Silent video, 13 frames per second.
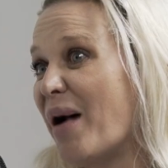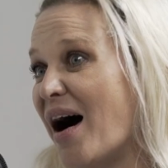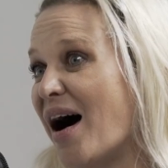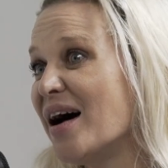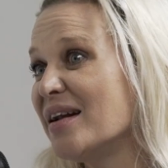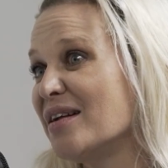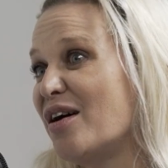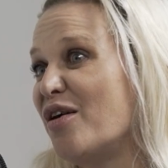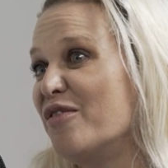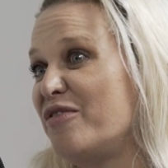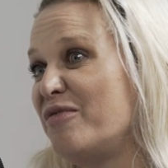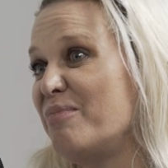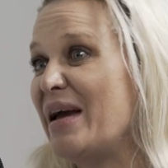part
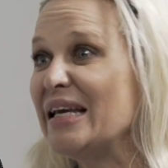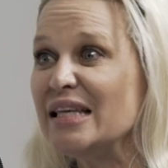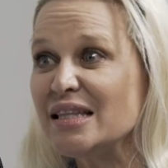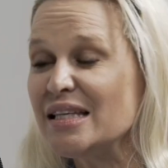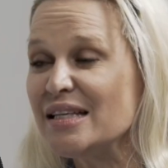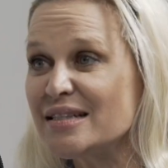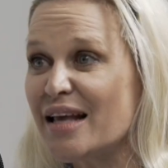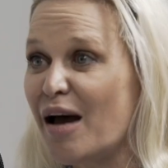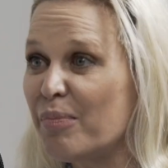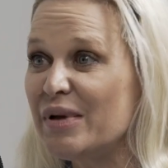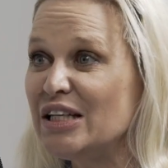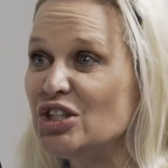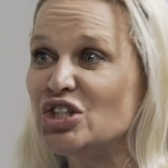of making things
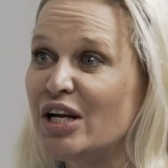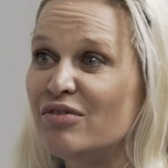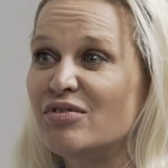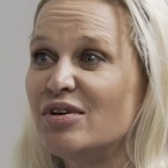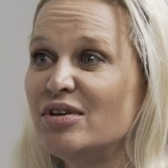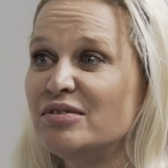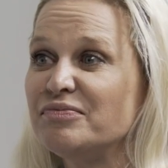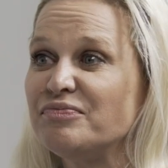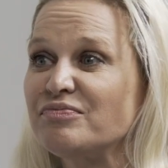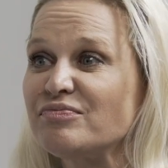happen in general?